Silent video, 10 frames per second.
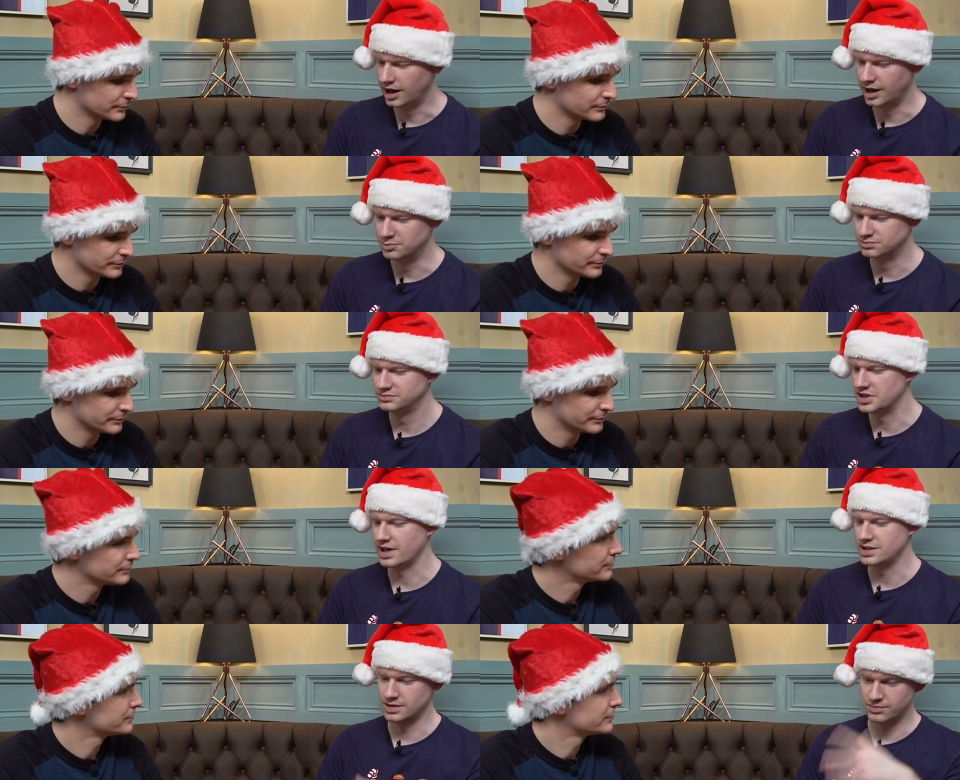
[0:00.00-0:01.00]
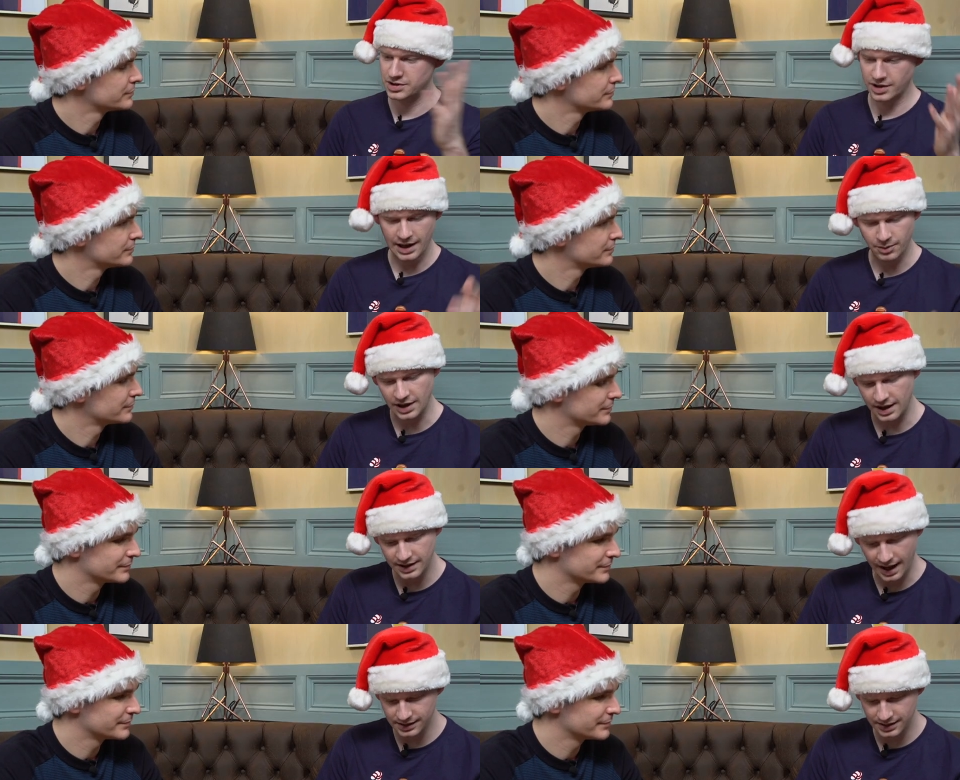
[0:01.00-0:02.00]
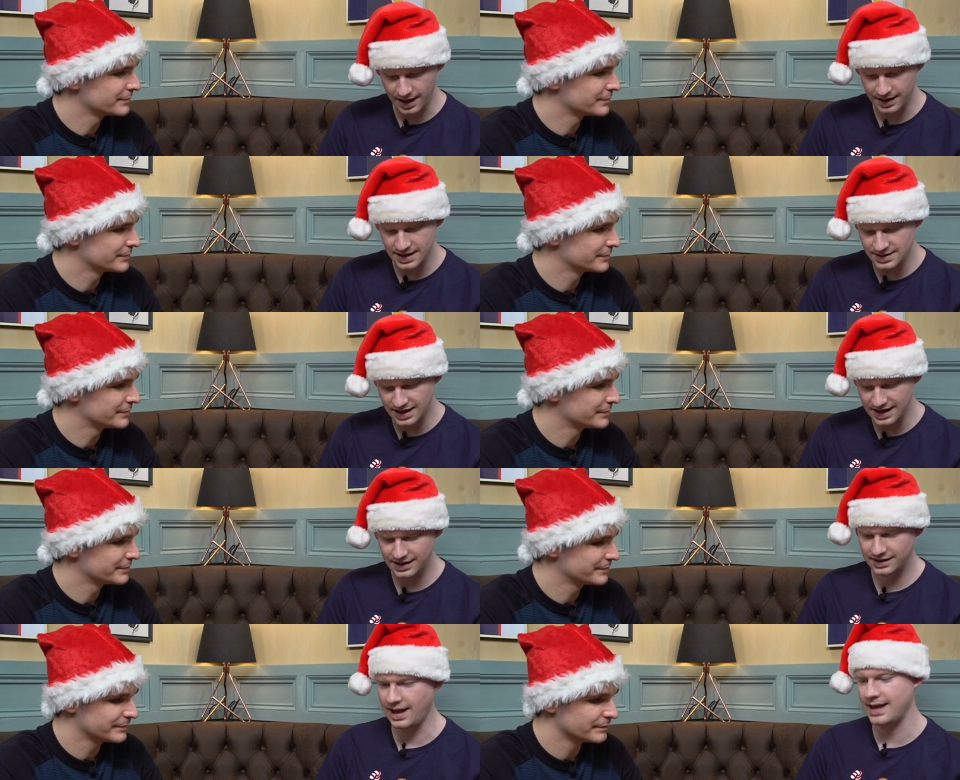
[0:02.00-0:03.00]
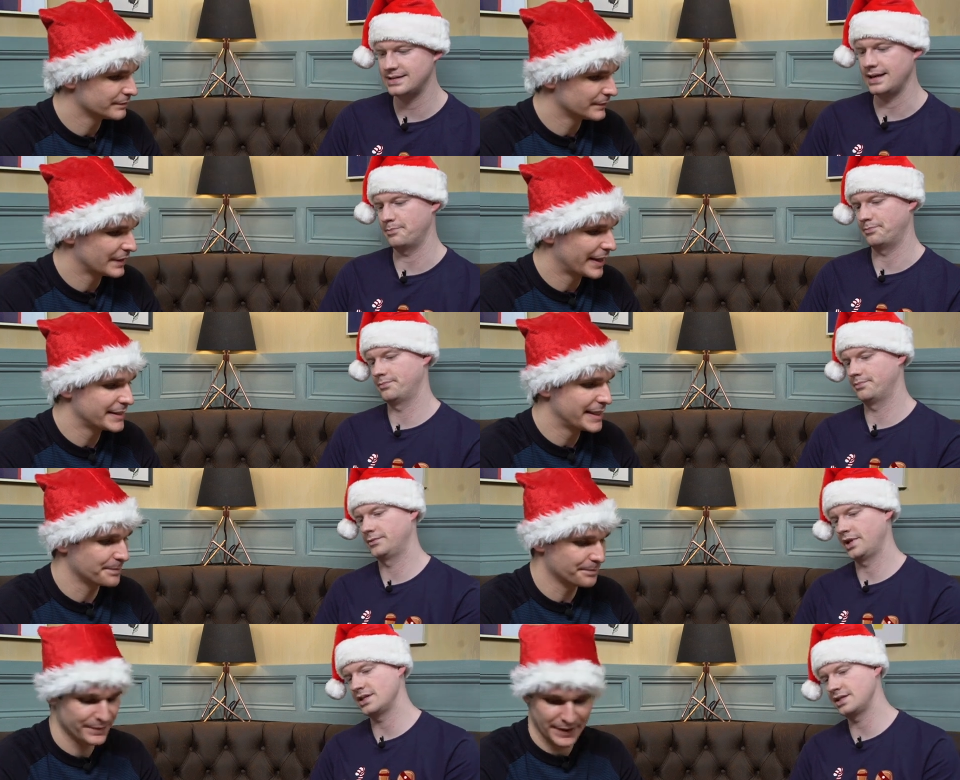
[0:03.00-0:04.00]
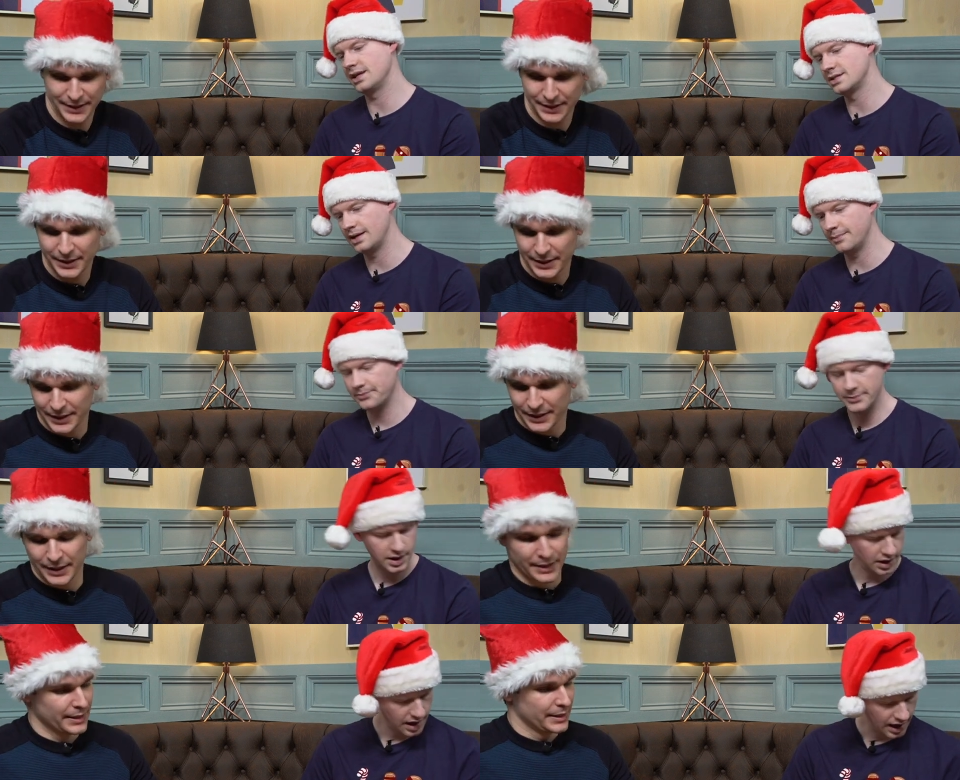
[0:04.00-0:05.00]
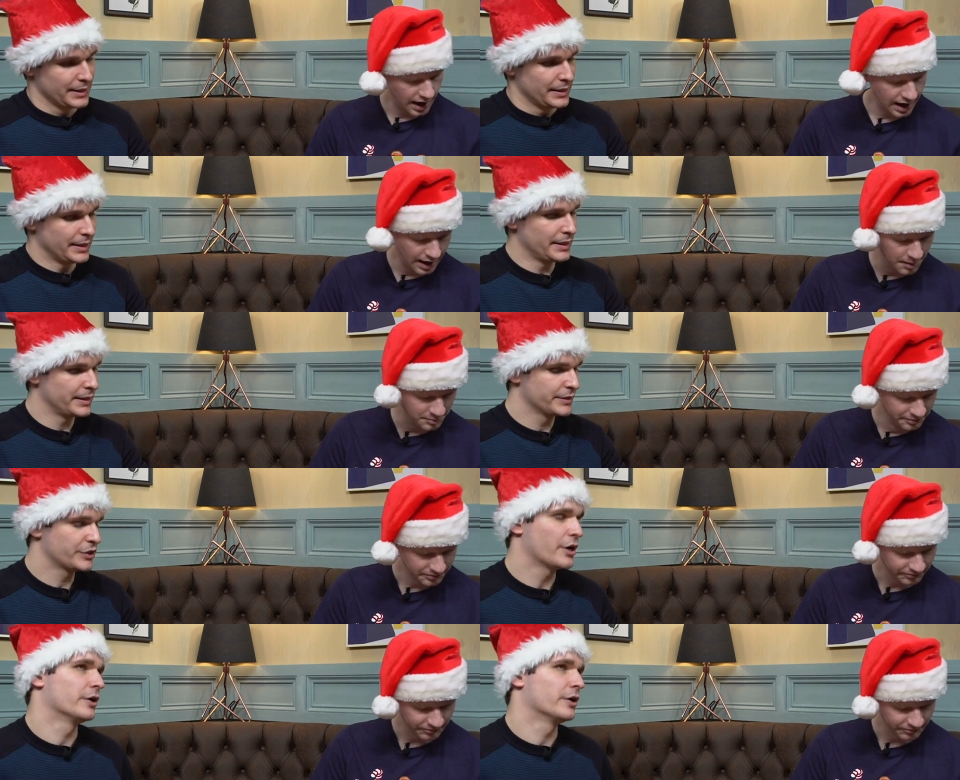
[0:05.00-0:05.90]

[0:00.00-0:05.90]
Speaker 1: um, decide to retry that one. And that that is that is it. That is it. That is it, isn't it? Um,